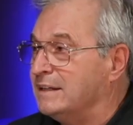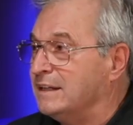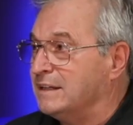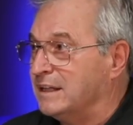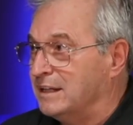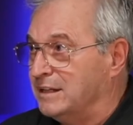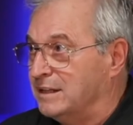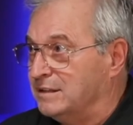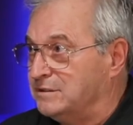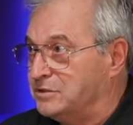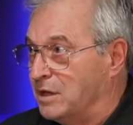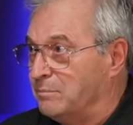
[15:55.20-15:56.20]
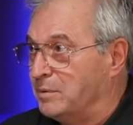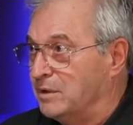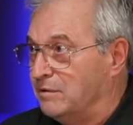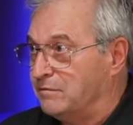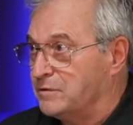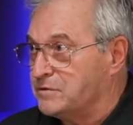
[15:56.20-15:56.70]
and getting a jump on
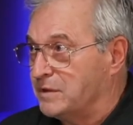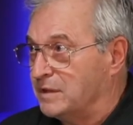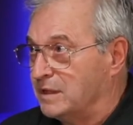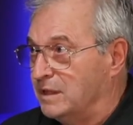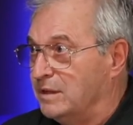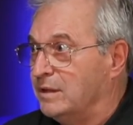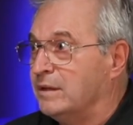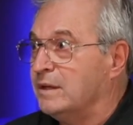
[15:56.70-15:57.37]
the first of the year,